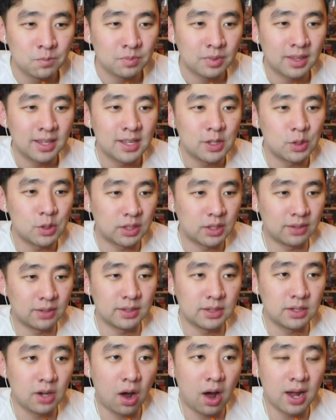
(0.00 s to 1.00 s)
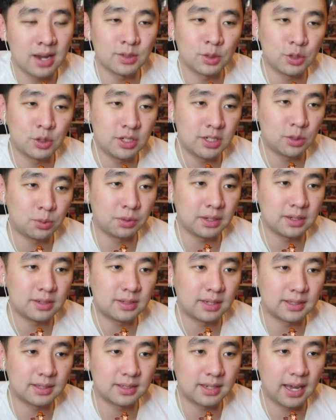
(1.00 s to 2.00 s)
you give a Dawn, so she swings
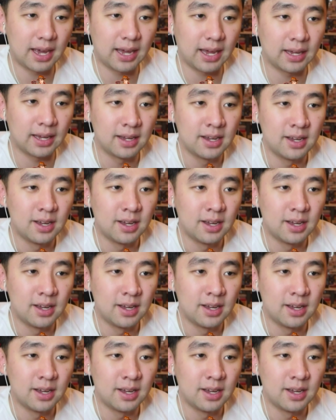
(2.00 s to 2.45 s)
6k,